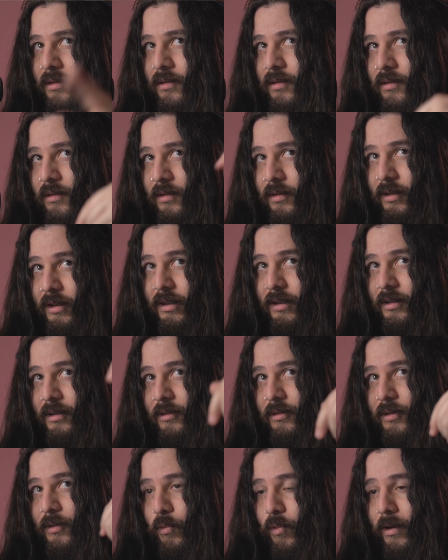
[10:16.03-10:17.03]

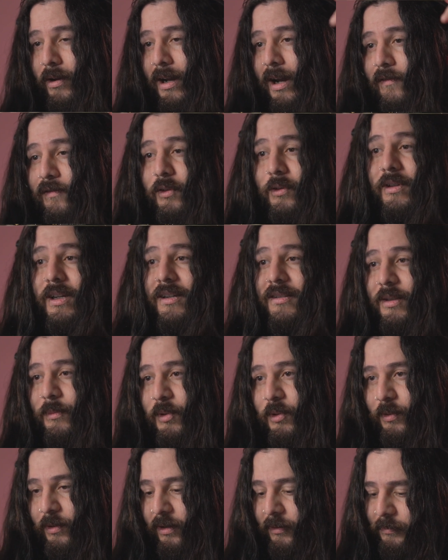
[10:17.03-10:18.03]
one after next I'm
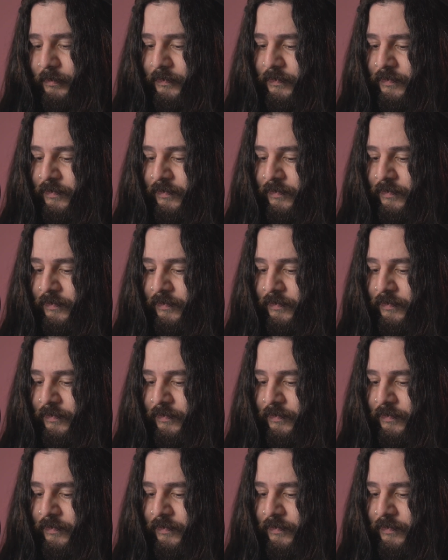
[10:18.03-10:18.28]
doing.